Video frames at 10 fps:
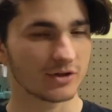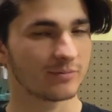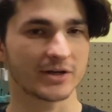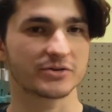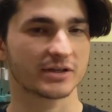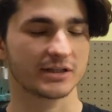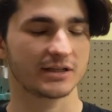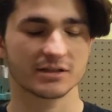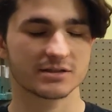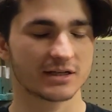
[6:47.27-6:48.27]
Volumetrically,
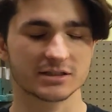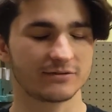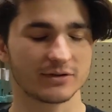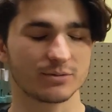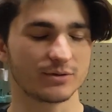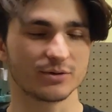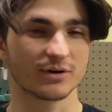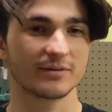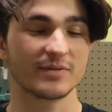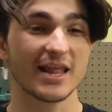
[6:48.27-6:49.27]
it doesn't actually fit through the
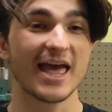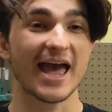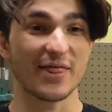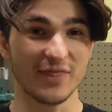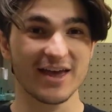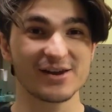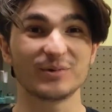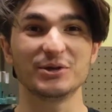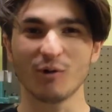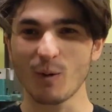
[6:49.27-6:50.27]
door. And then
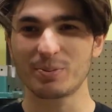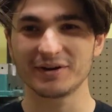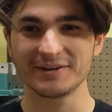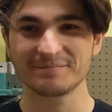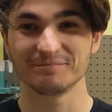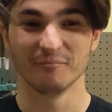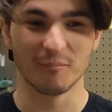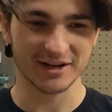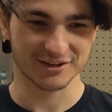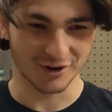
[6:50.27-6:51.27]
when you open it,
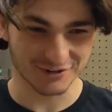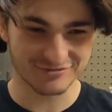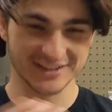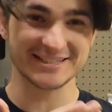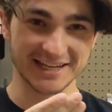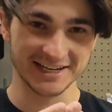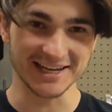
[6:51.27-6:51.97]
my car fits in